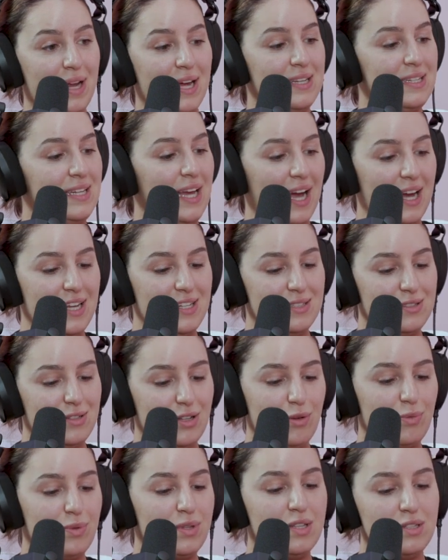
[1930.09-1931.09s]
But I just
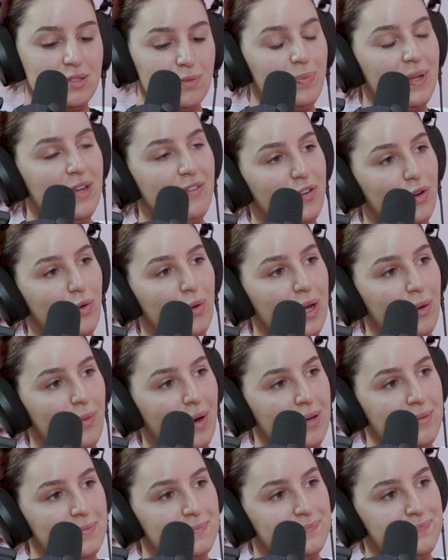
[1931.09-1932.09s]
thought this is a bit of a
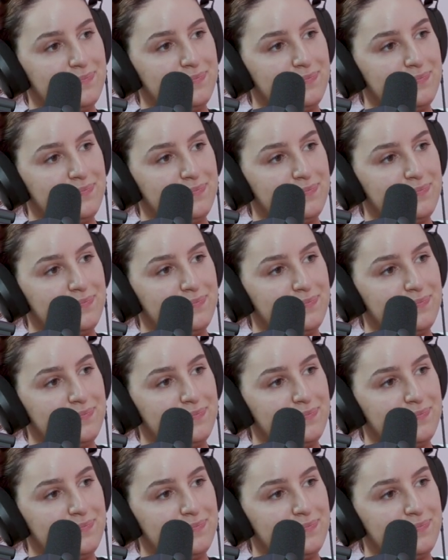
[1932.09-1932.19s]
quick one.